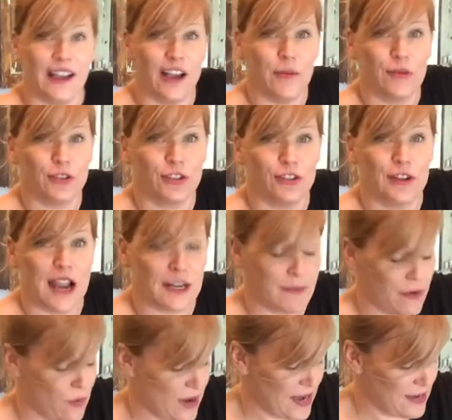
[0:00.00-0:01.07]
I almost cracked
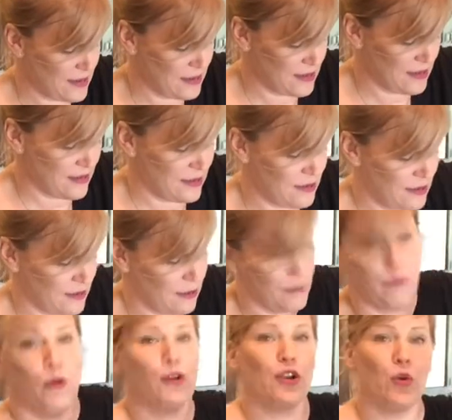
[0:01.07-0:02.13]
my weight.
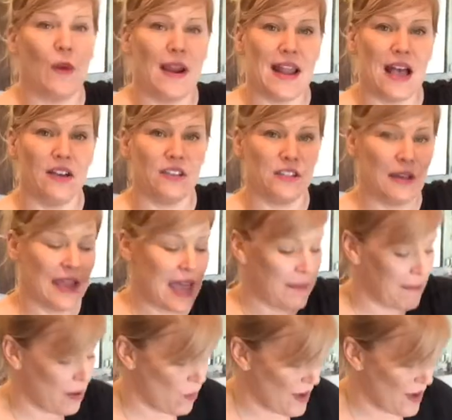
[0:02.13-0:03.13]
Pull your weight out, so I had my